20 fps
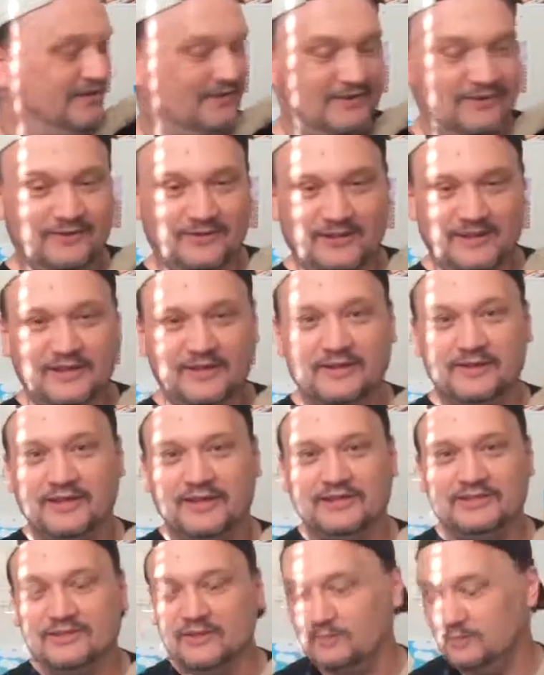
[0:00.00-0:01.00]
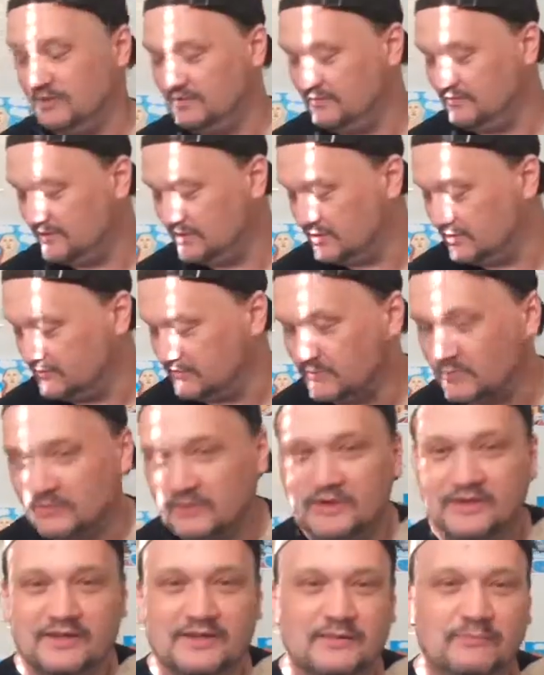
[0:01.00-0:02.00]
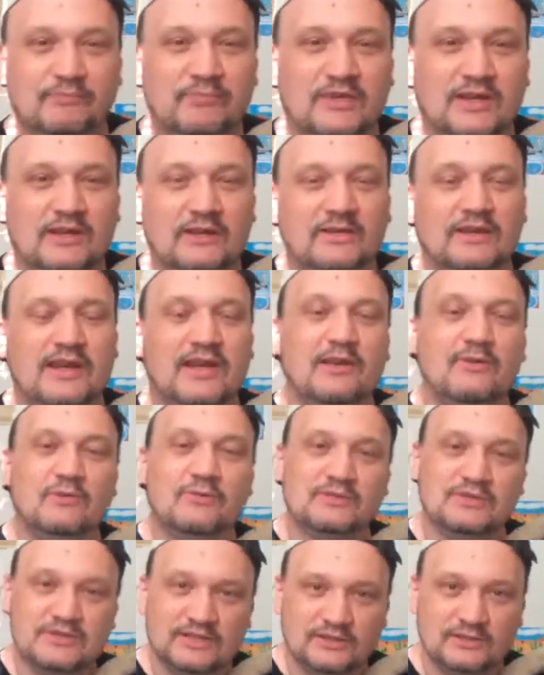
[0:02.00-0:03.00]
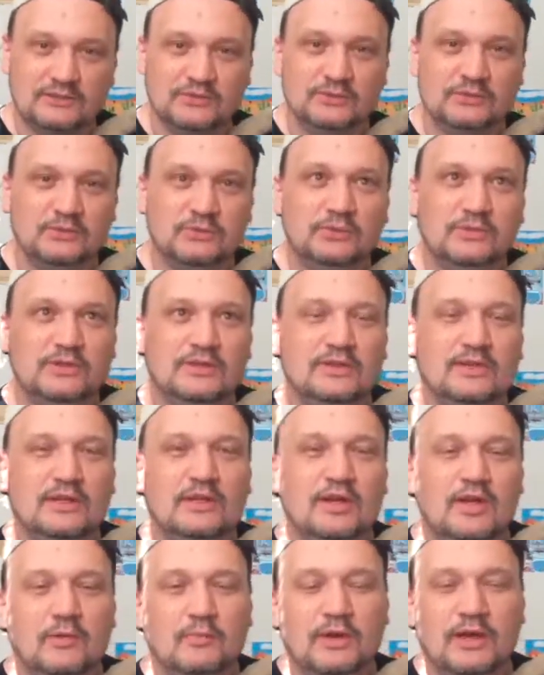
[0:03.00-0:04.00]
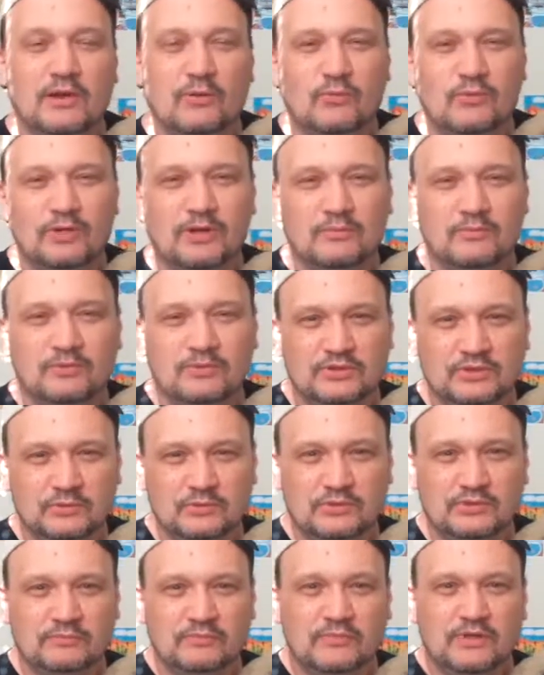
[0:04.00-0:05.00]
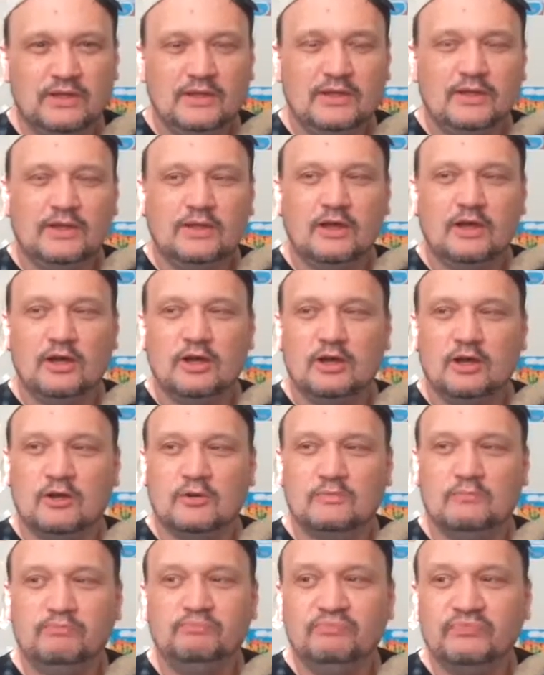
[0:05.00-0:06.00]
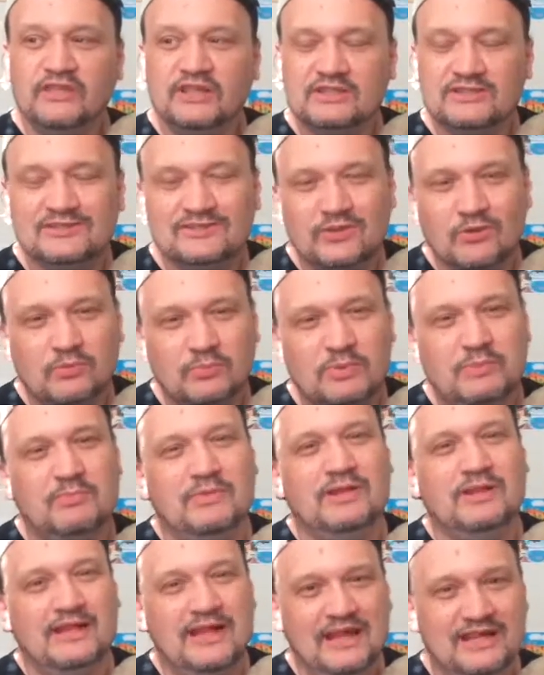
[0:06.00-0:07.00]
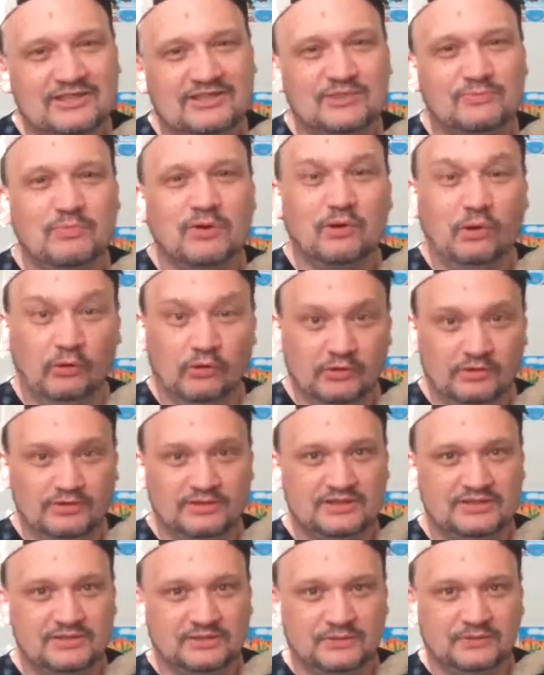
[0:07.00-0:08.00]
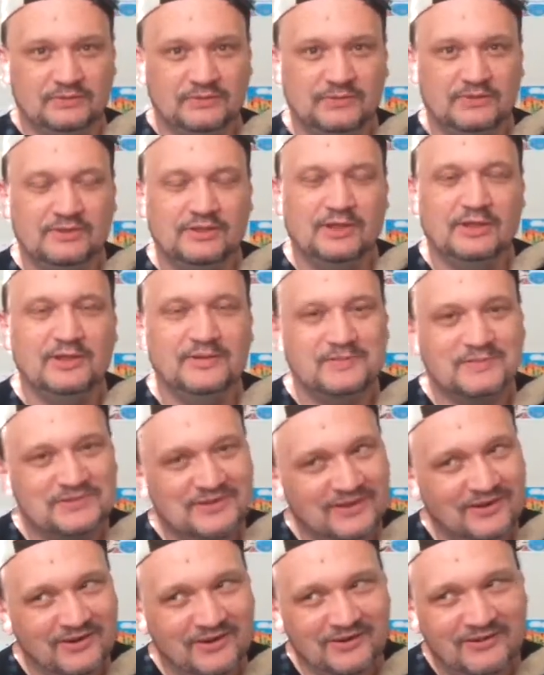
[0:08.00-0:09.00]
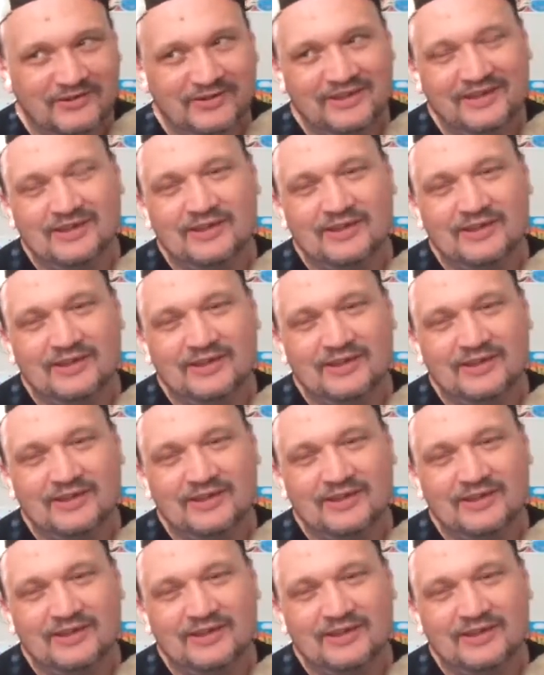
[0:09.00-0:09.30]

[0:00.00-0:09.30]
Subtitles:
Okay, he's going to be in the video for right now, and now I'm going to tell you about what I'm doing. This is going to be my last of my art stuff. I'm sorry.